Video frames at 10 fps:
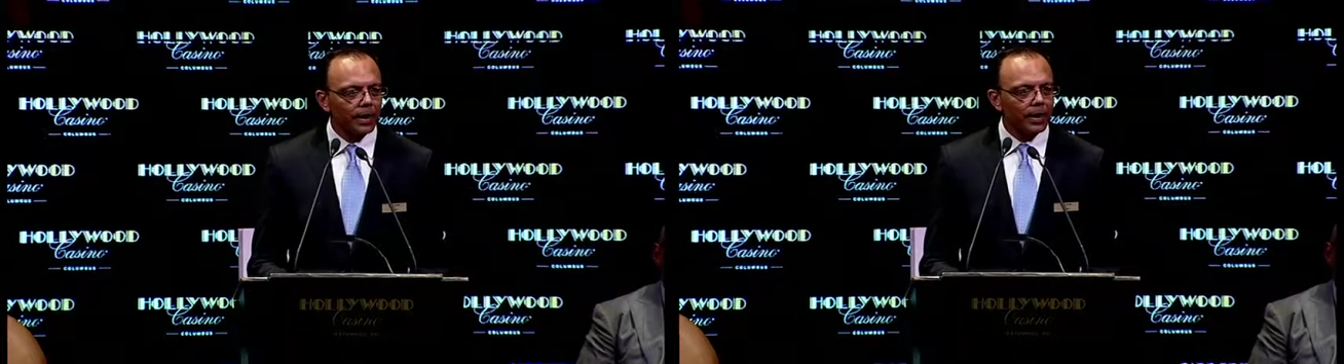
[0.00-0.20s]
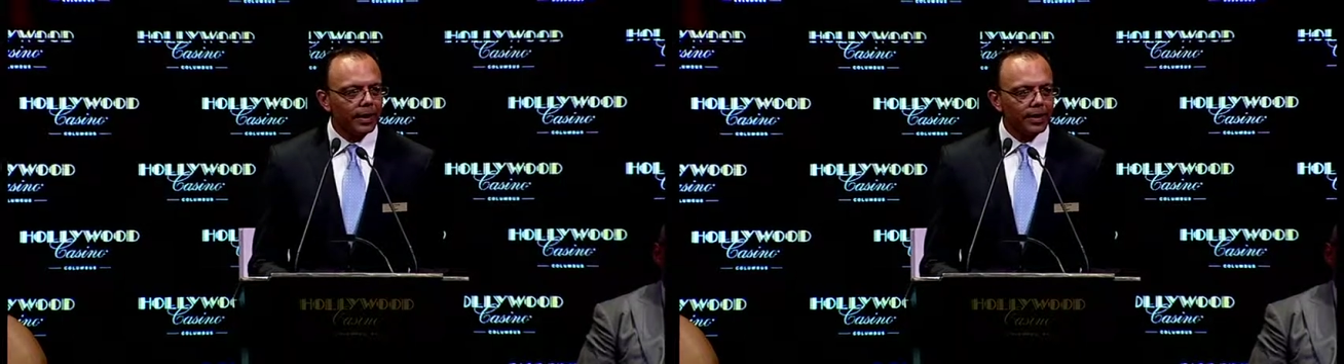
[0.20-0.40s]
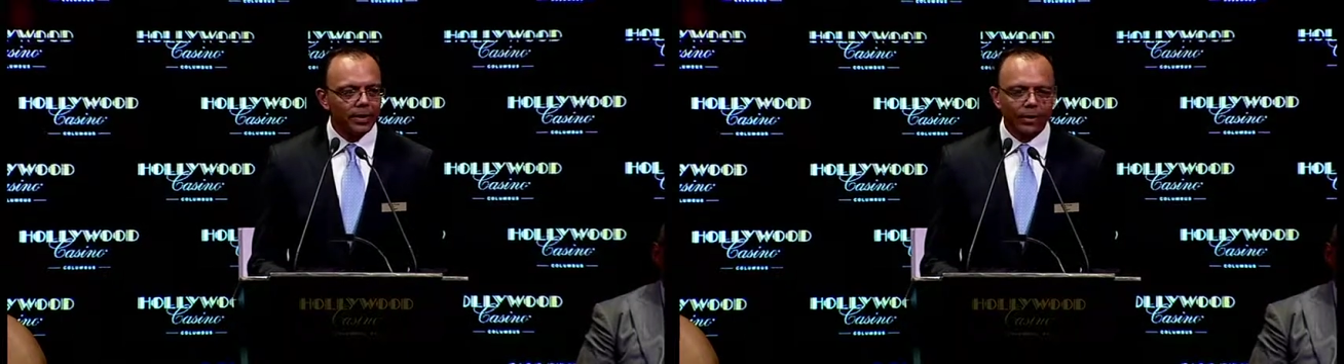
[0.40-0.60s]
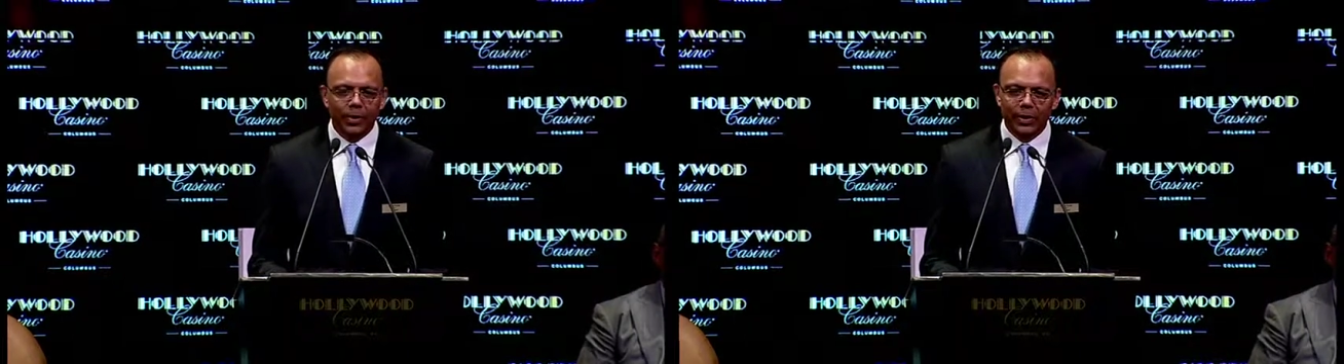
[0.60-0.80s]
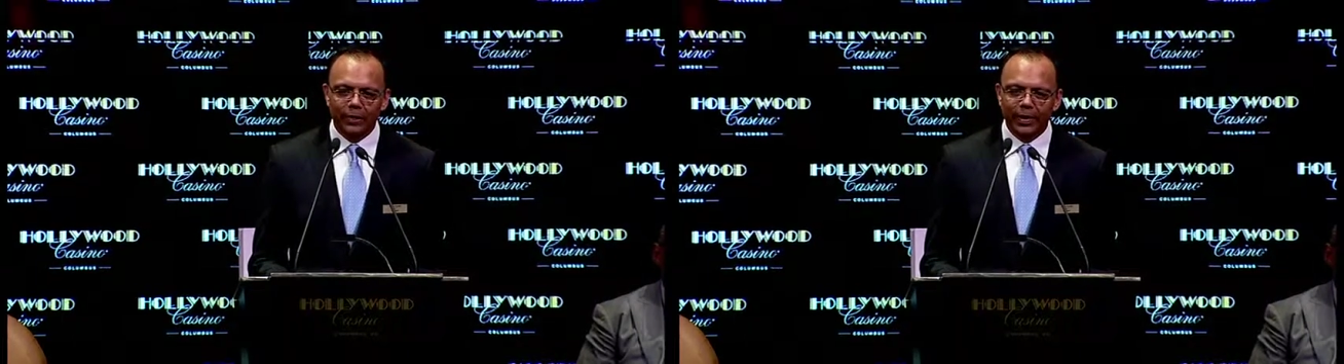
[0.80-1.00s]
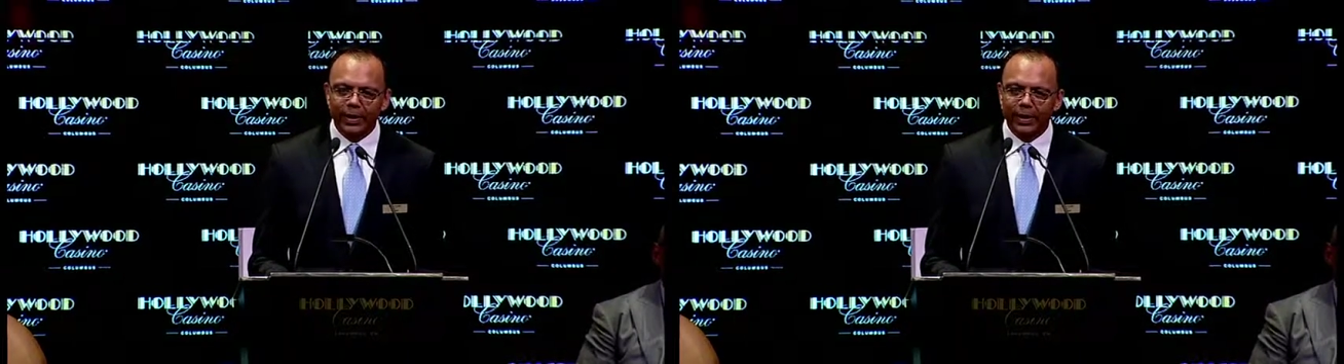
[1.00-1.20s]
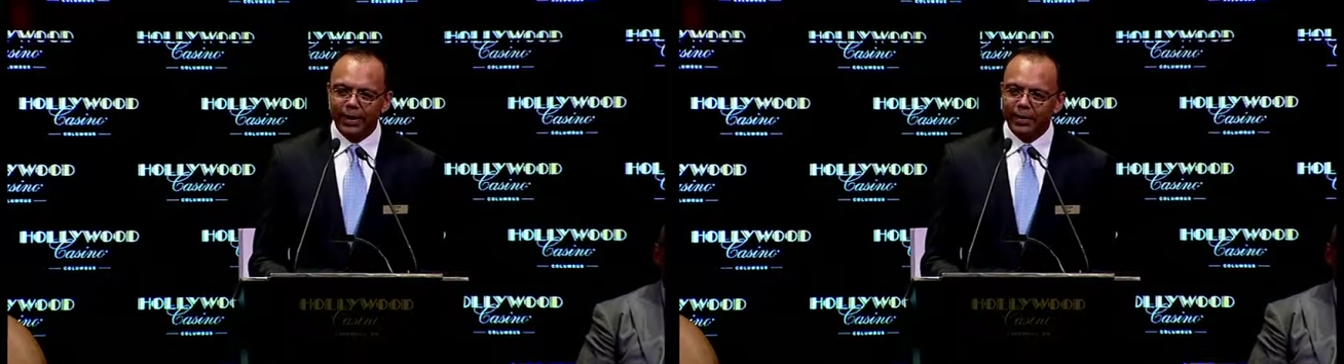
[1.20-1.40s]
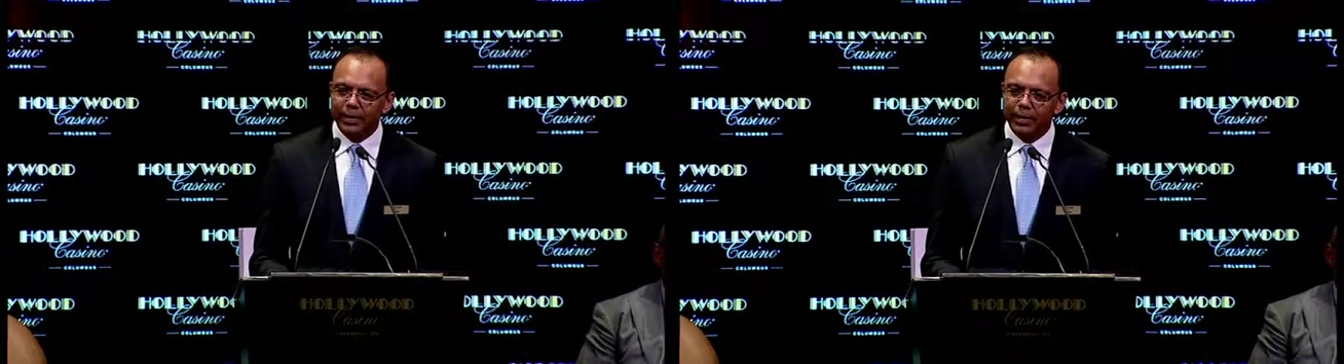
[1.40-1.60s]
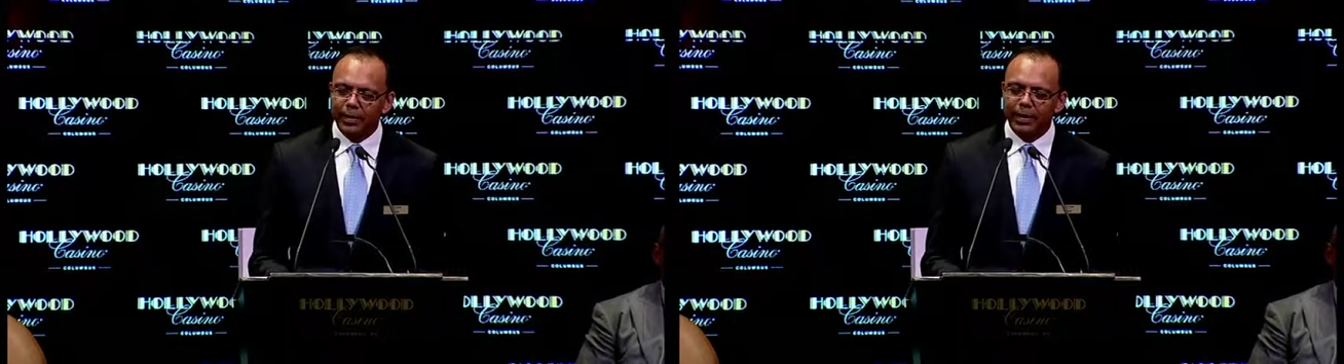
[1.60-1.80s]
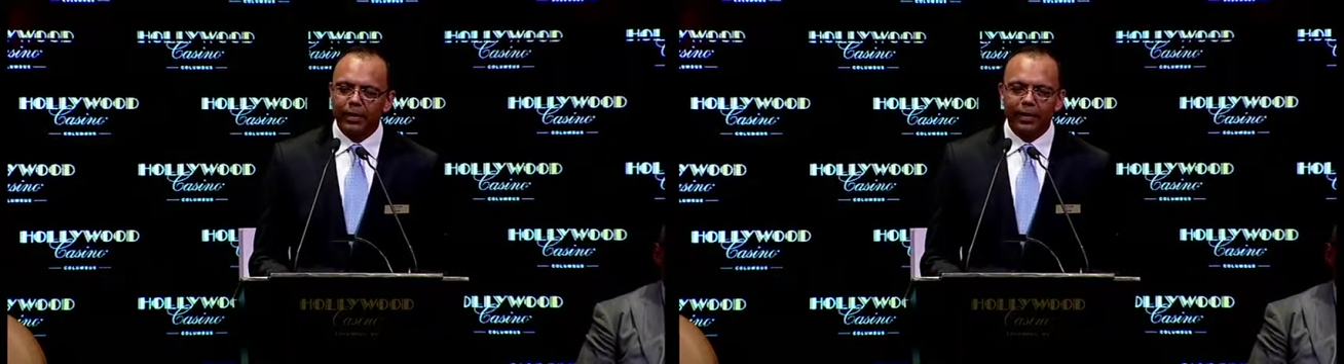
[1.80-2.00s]
ends up serving kids
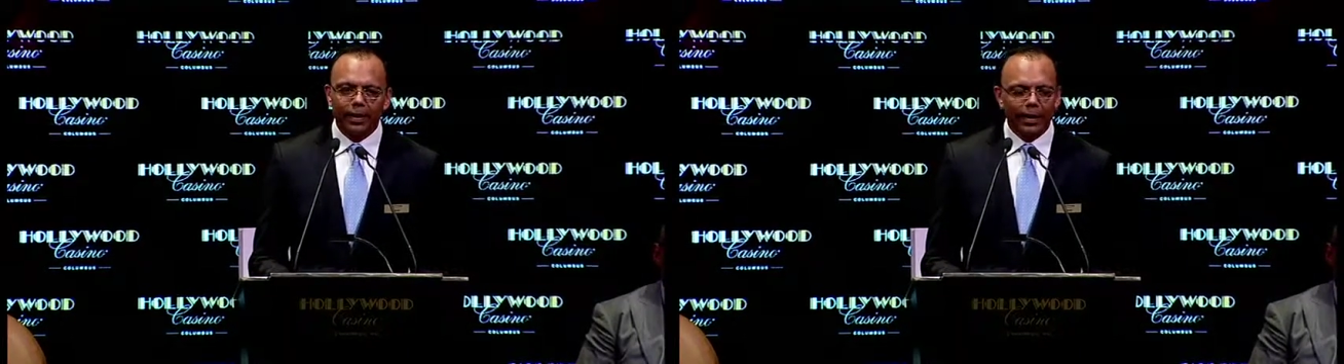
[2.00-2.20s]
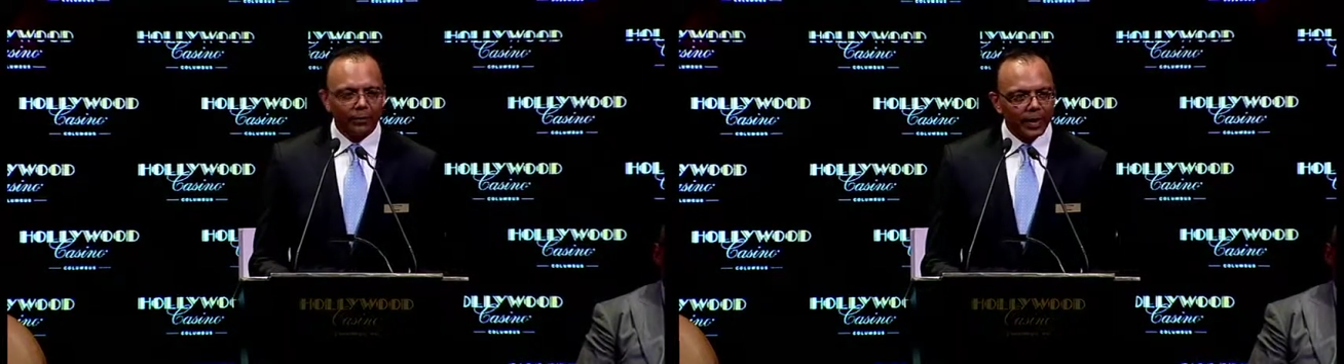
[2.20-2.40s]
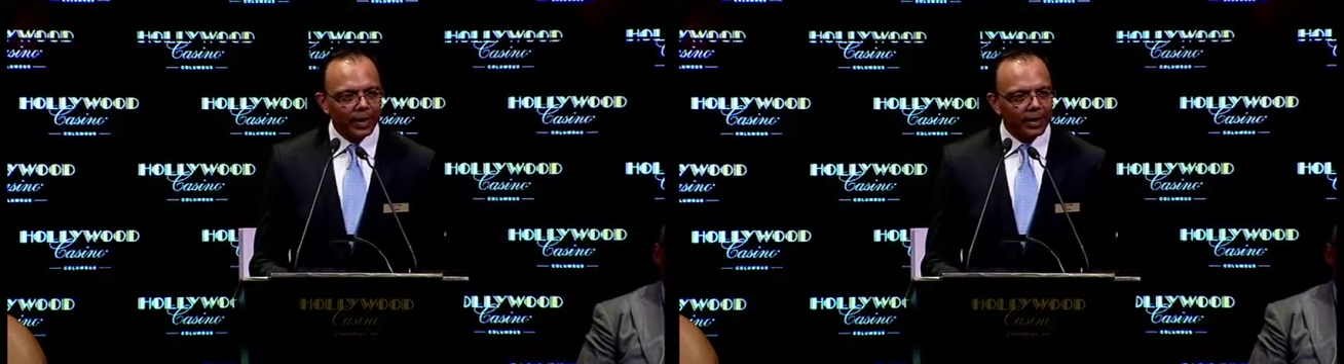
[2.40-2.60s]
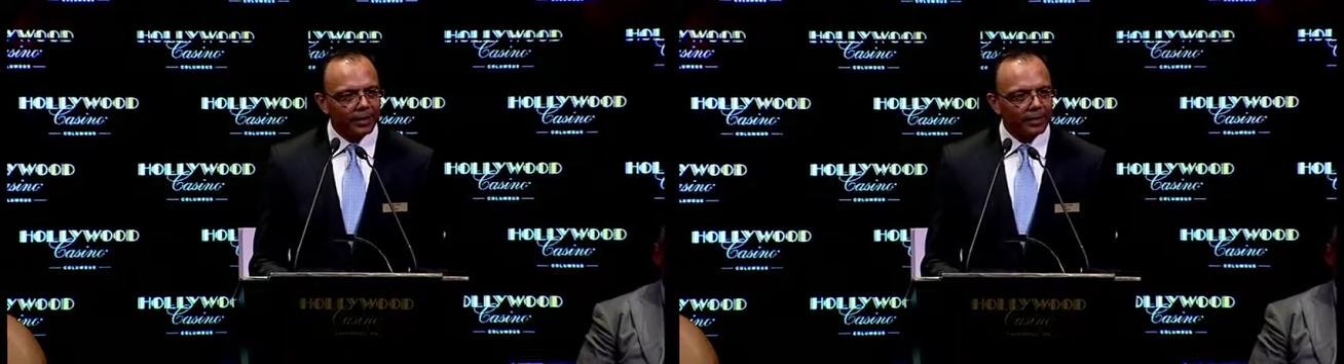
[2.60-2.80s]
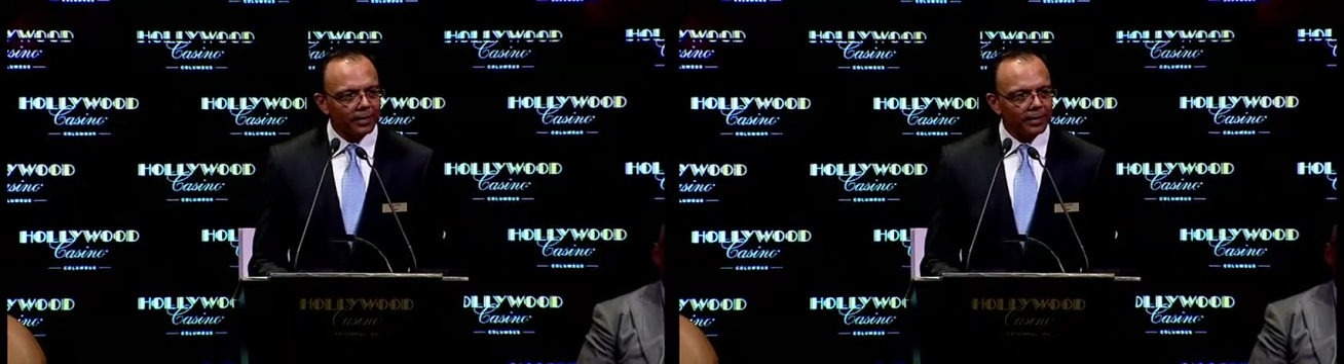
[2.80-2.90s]
every day,